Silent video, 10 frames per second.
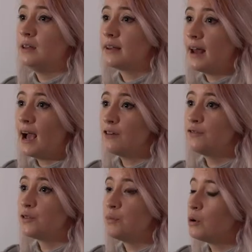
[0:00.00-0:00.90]
you're going to
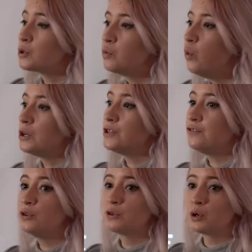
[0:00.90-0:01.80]
have the most
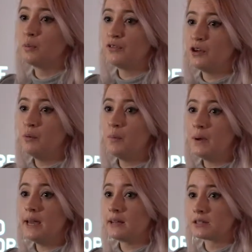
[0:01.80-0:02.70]
wonderful group of human
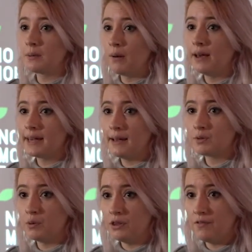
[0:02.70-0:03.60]
beings to play
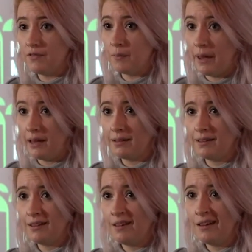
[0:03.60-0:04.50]
games with you've ever met.
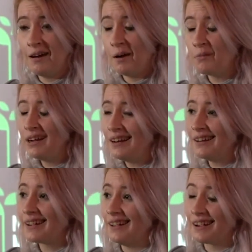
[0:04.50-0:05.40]
I'm really
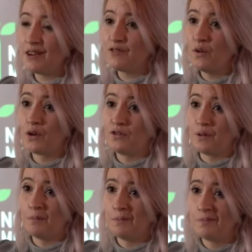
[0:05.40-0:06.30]
lucky, I get 4
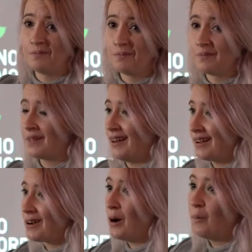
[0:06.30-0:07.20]
of them. And
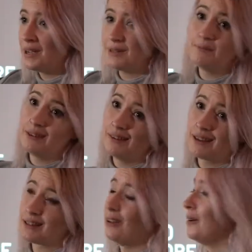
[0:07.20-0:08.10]
I can't wait to meet the next